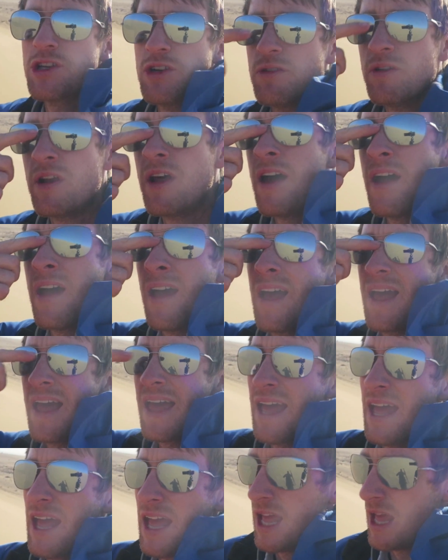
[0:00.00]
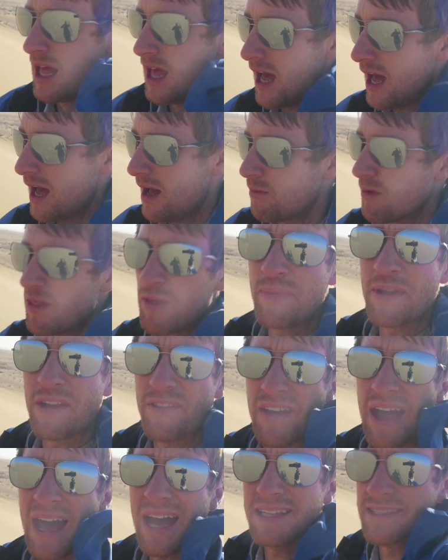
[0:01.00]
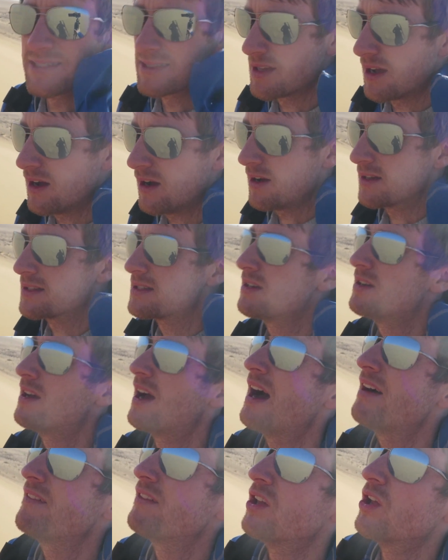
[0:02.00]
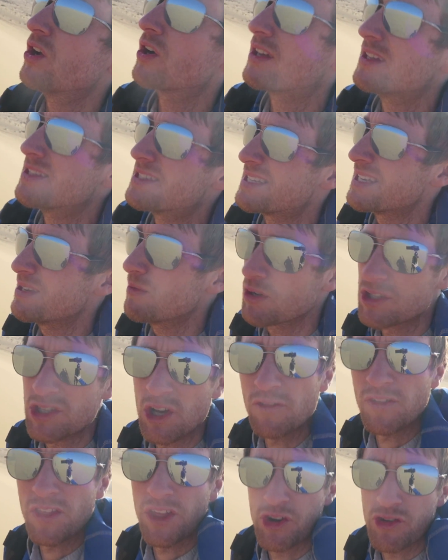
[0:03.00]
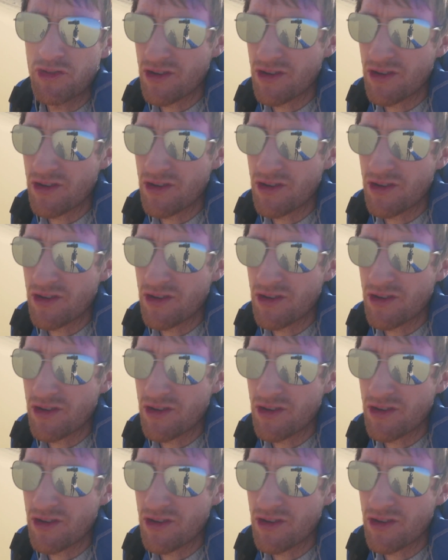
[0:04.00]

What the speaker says: dune with a bit of a head start to have a look and see what's over the